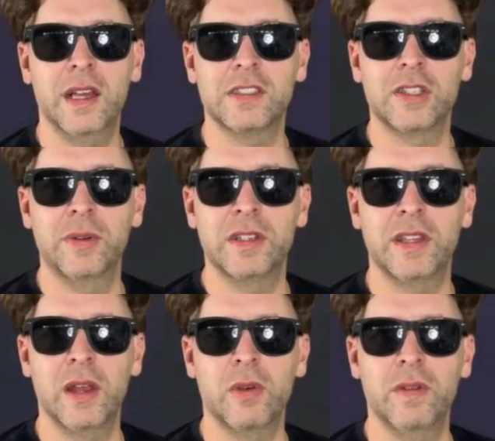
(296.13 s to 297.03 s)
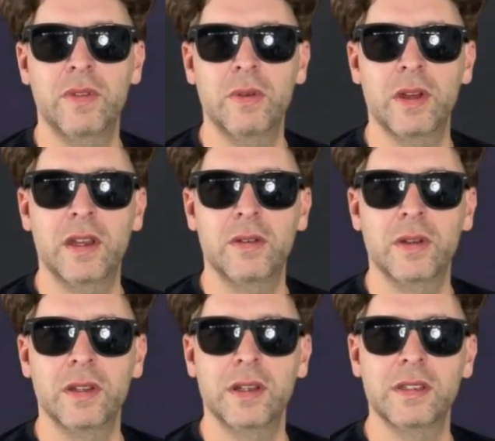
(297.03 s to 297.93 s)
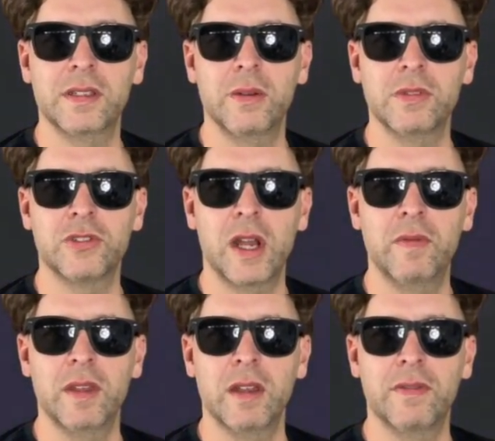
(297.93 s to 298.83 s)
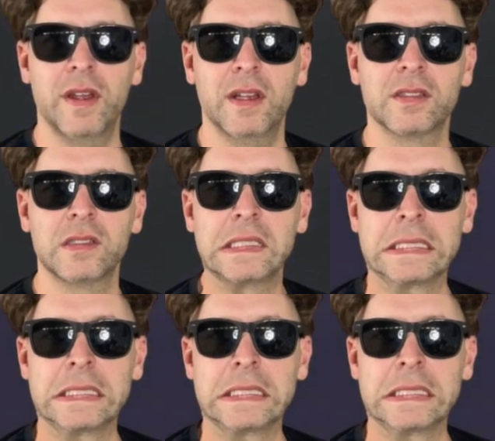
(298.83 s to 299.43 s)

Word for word: I got so into that review, I didn't realize I was driving that fast.